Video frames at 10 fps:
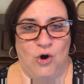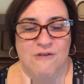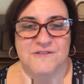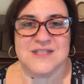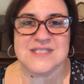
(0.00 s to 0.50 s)

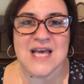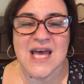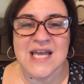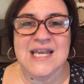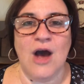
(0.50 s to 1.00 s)
office.
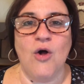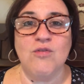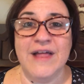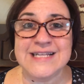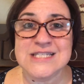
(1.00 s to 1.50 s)
Now,
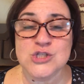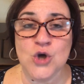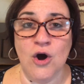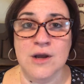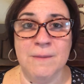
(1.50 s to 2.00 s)
let's
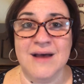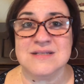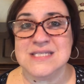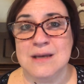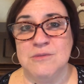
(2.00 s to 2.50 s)
talk about
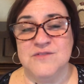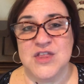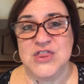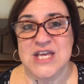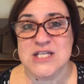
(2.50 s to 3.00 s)
some of the
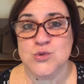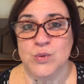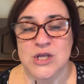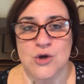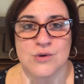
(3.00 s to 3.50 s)
things
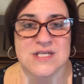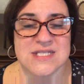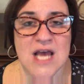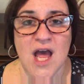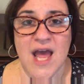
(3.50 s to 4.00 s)
we
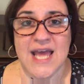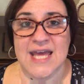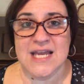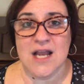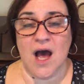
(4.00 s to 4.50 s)
notice
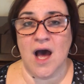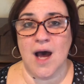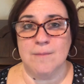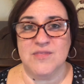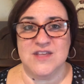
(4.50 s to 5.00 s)
in
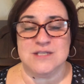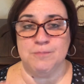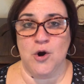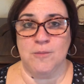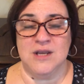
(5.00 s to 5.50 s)
this
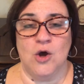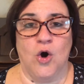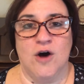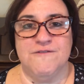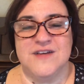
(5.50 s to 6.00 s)
permanent
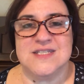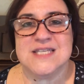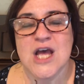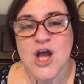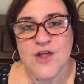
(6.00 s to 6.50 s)
office.
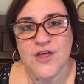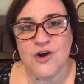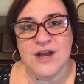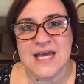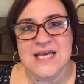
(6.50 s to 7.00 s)

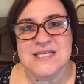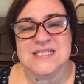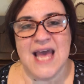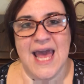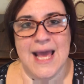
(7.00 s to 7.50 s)
There
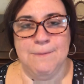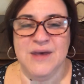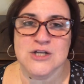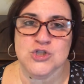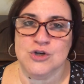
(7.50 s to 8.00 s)
is a
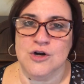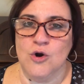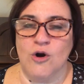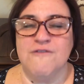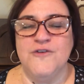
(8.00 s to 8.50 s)
picture,
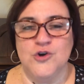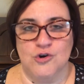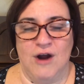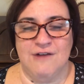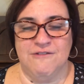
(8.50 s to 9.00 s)
or a
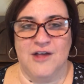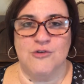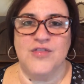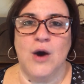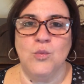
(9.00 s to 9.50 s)
photograph
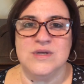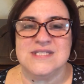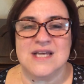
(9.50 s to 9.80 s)
rather, that was